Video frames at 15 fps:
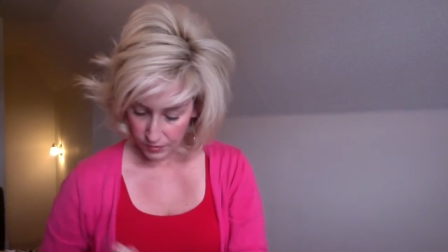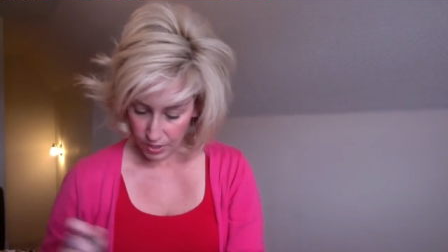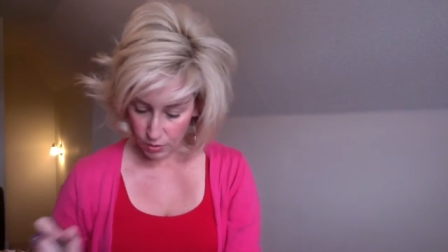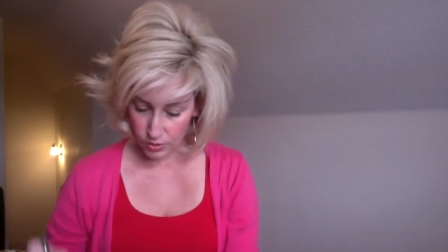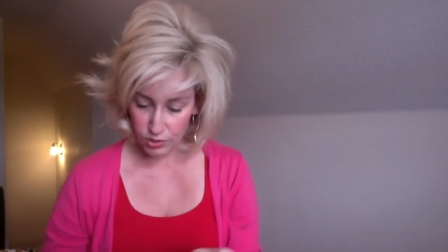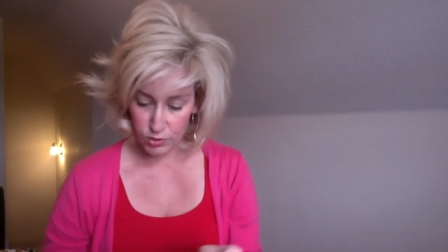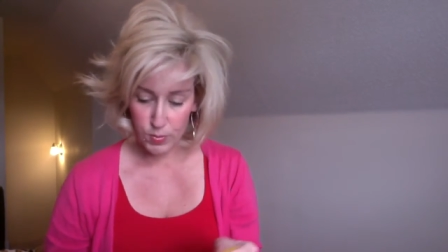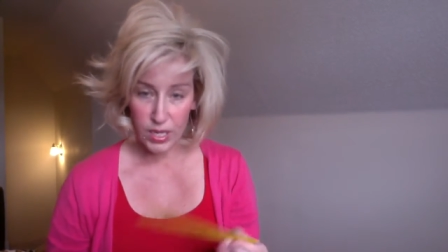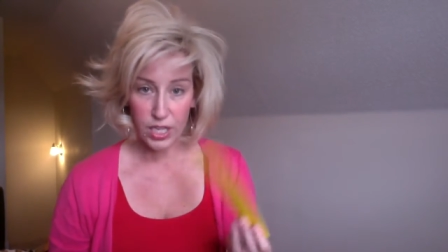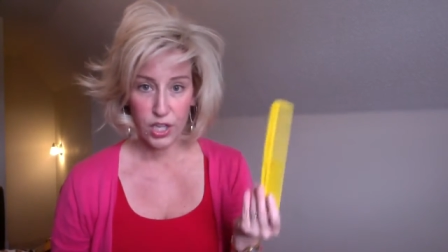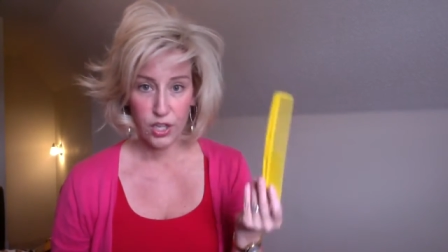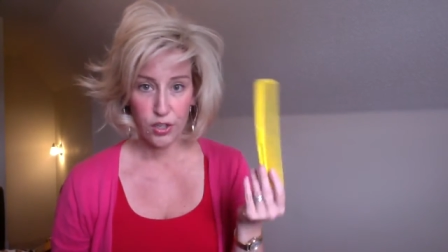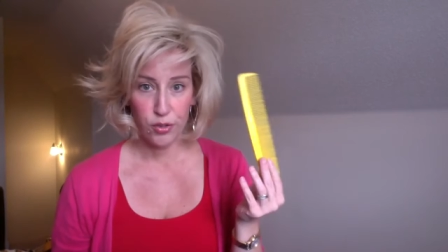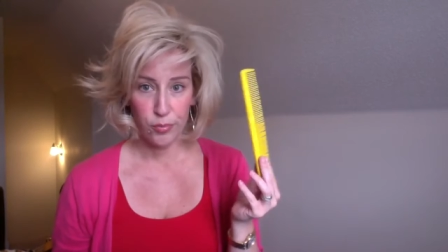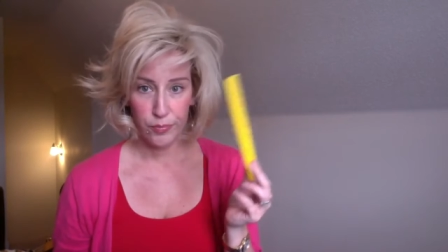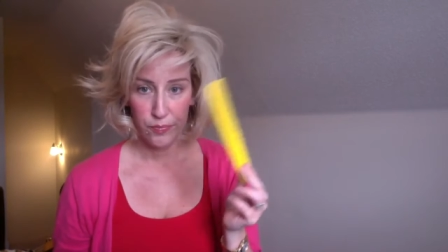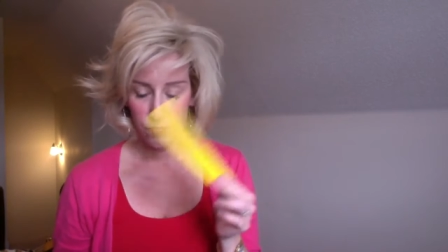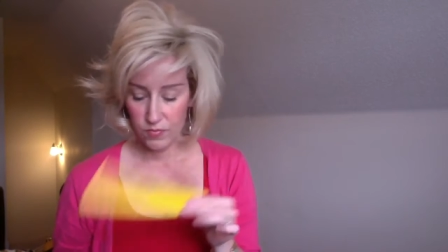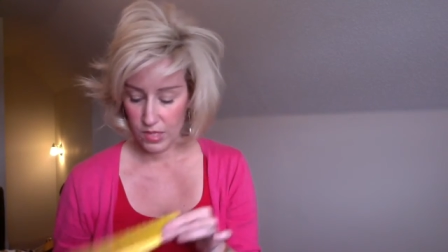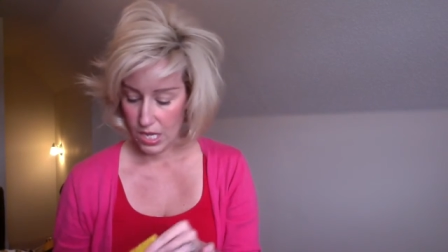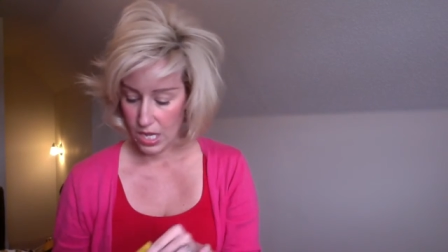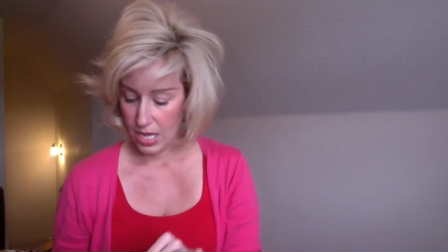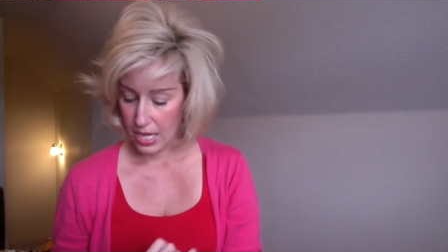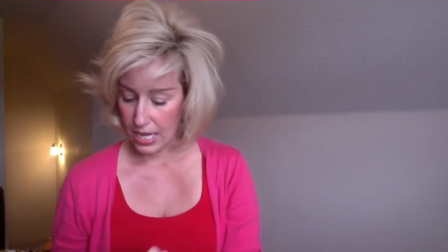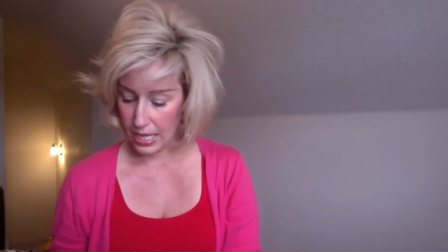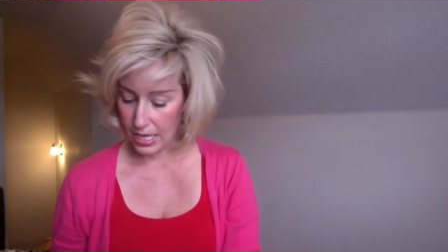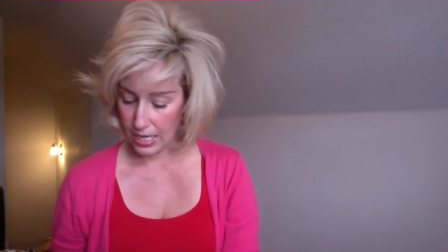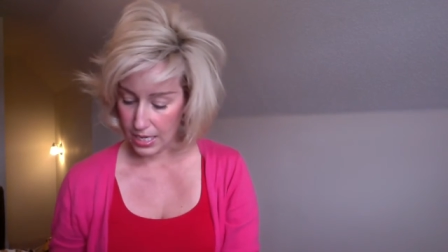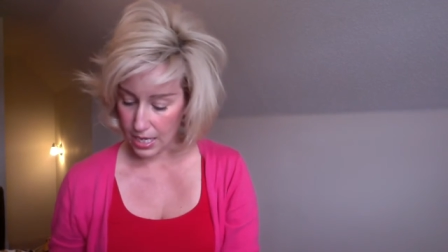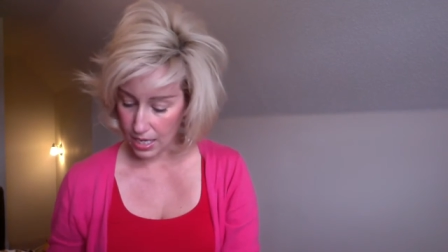Oh, there's my comb.
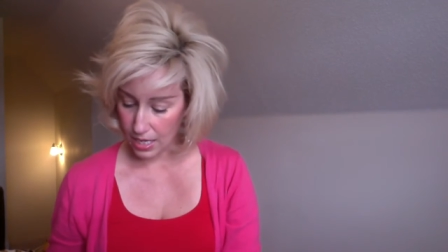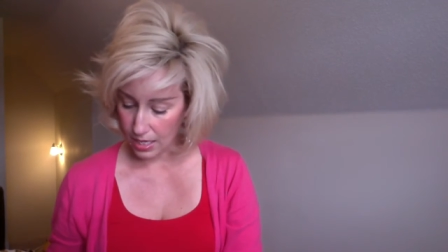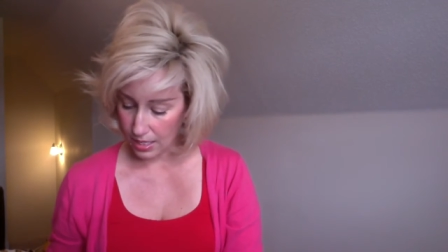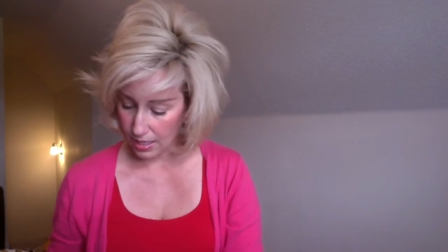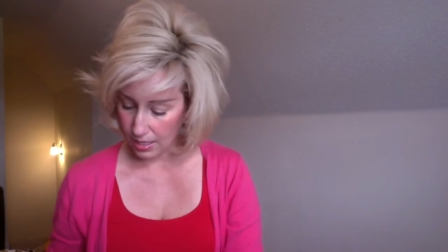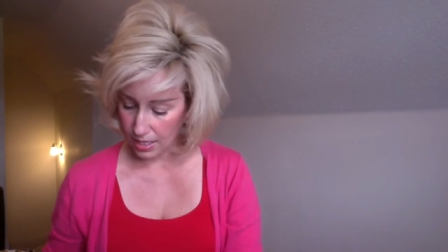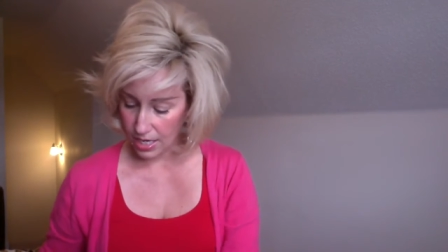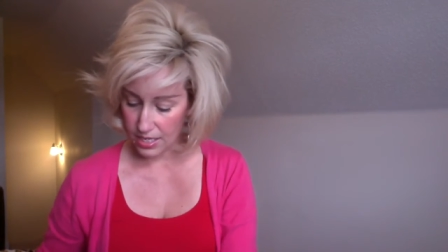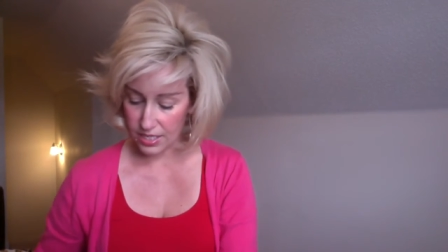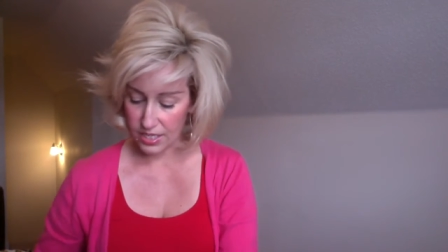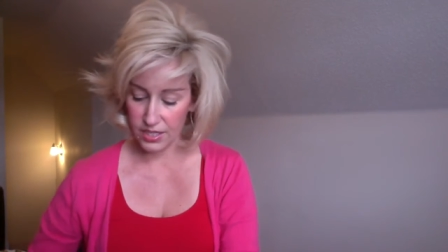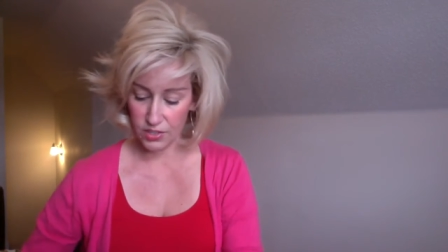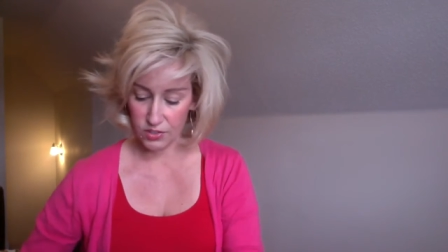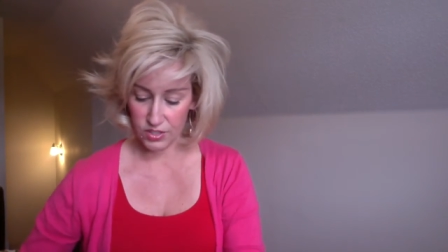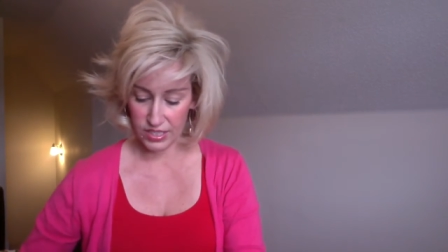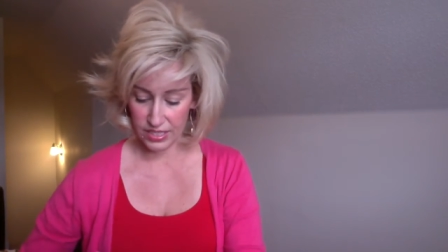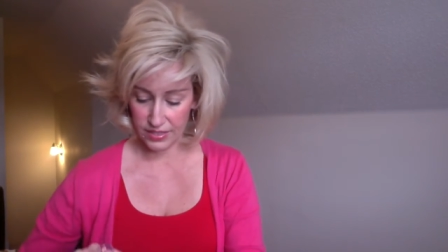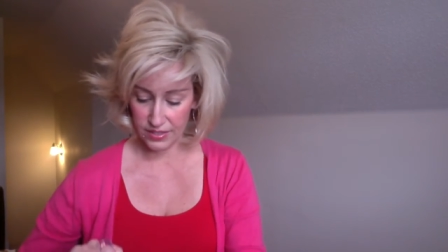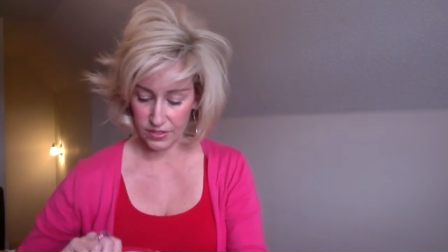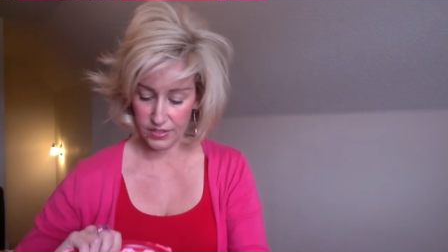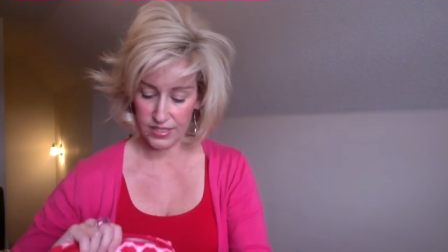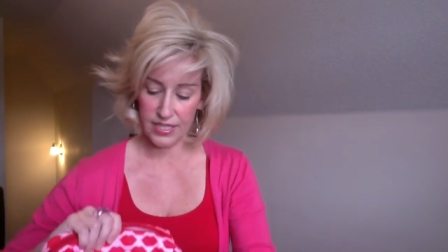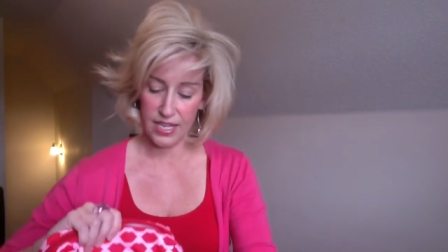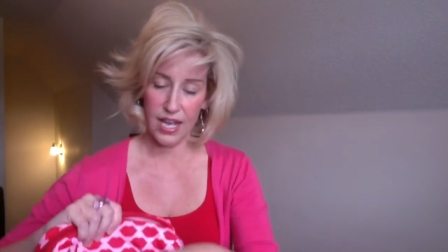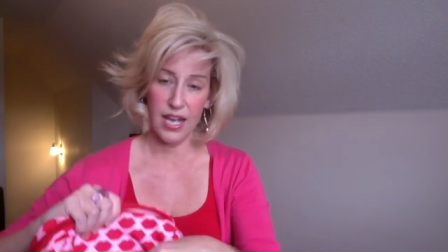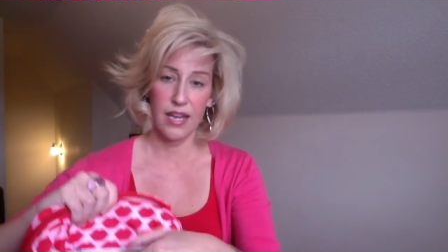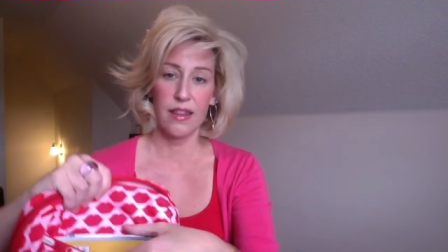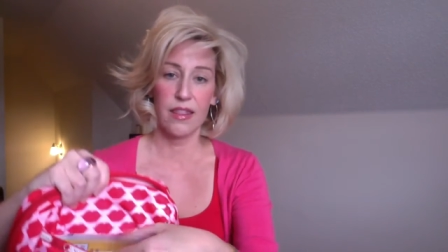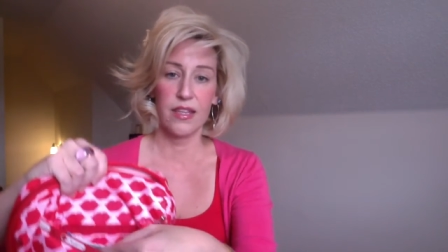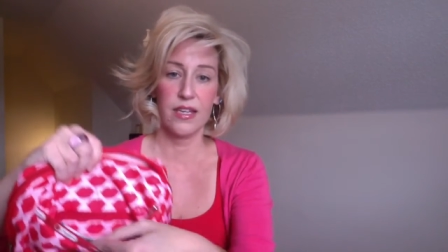And, uh, and then there's this little
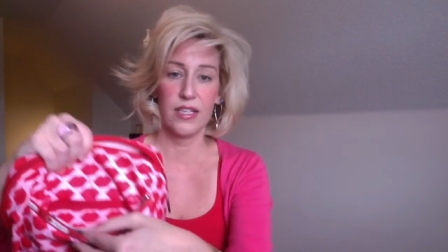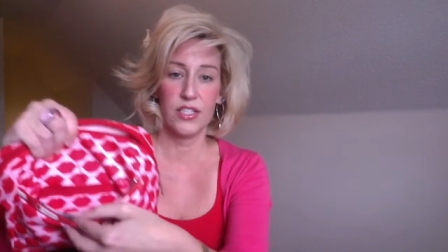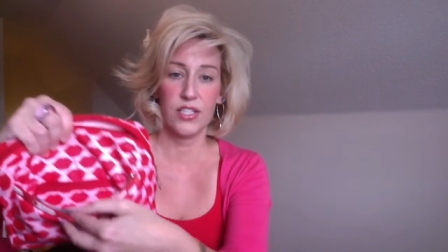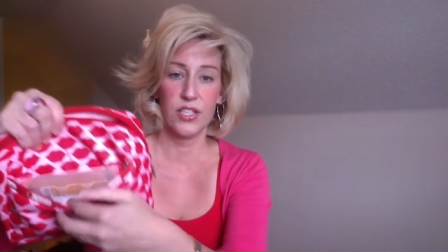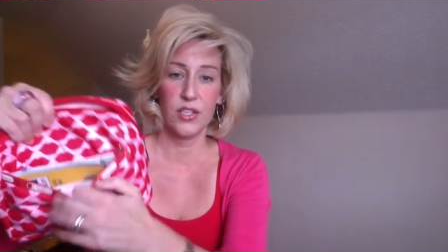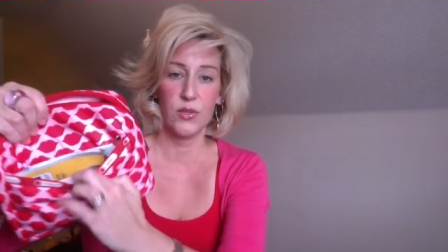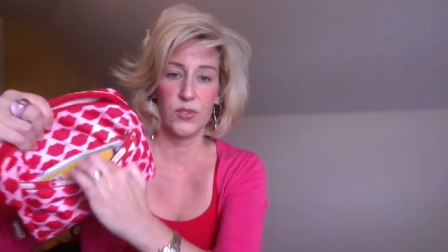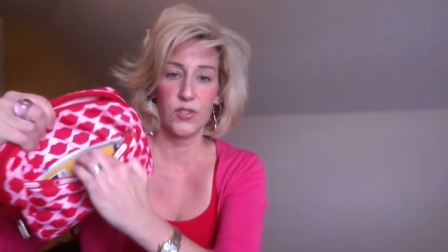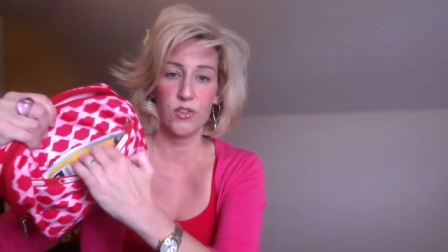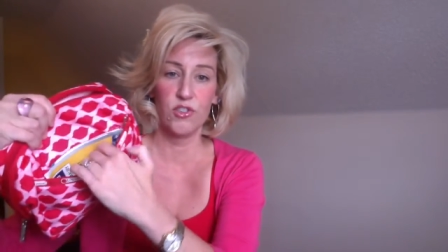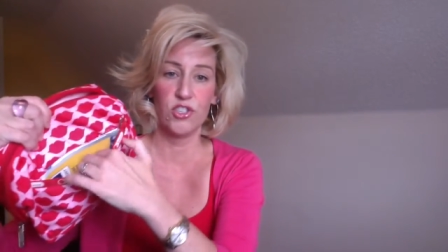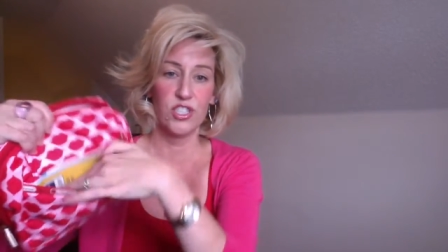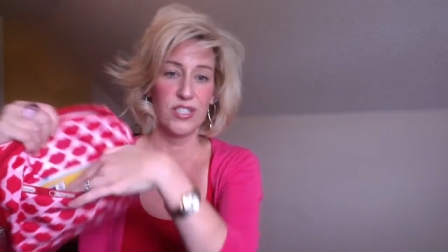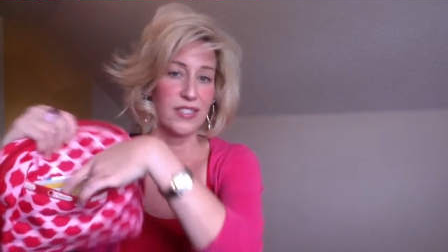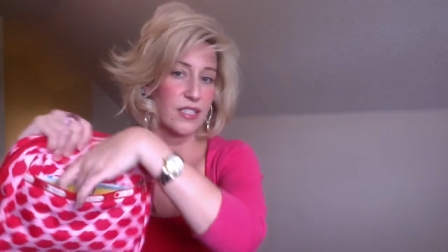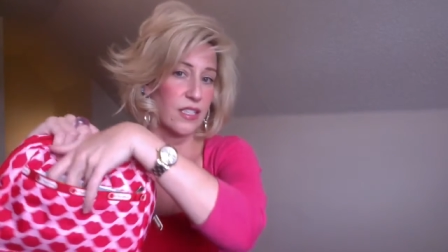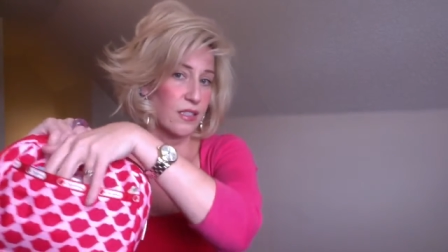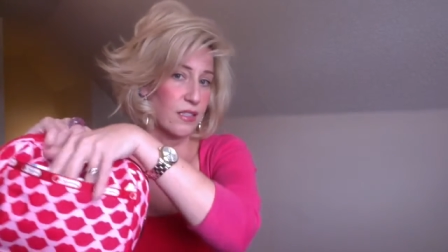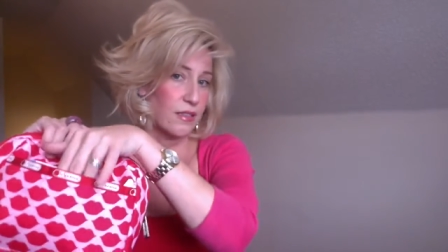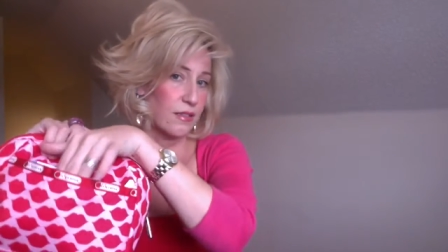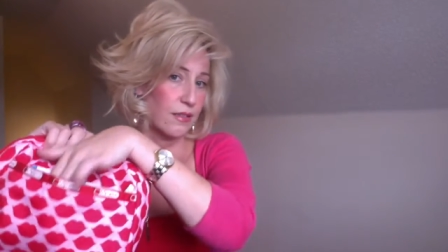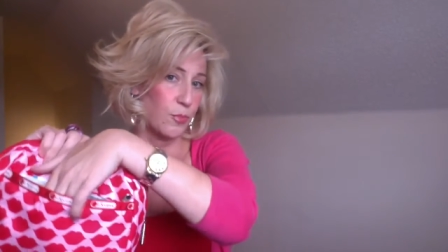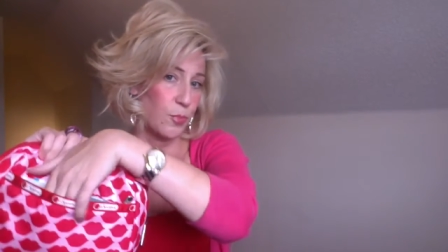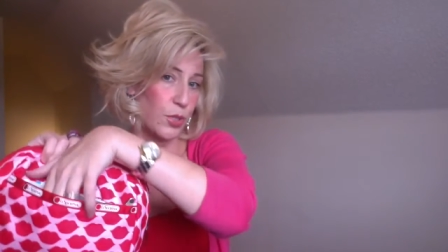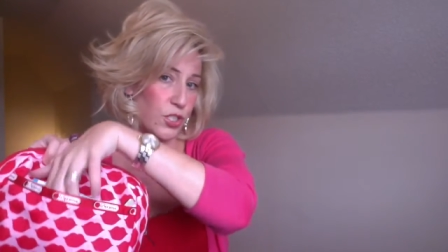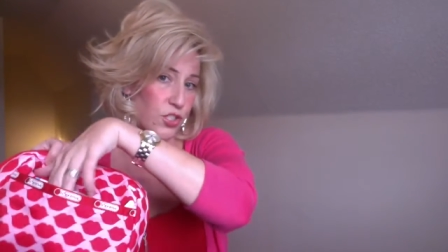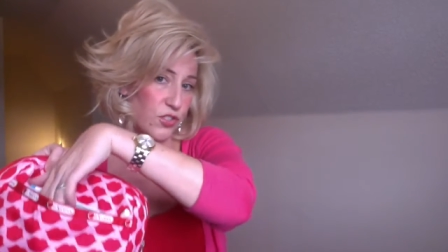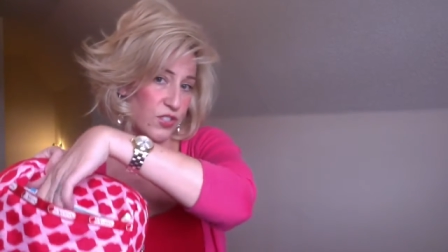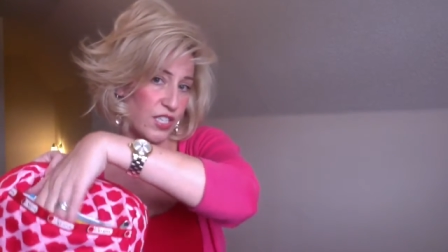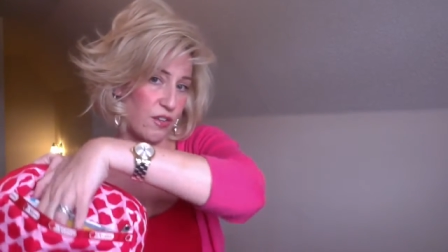side thing too. So you can just
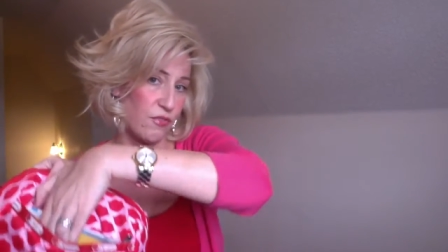put your cell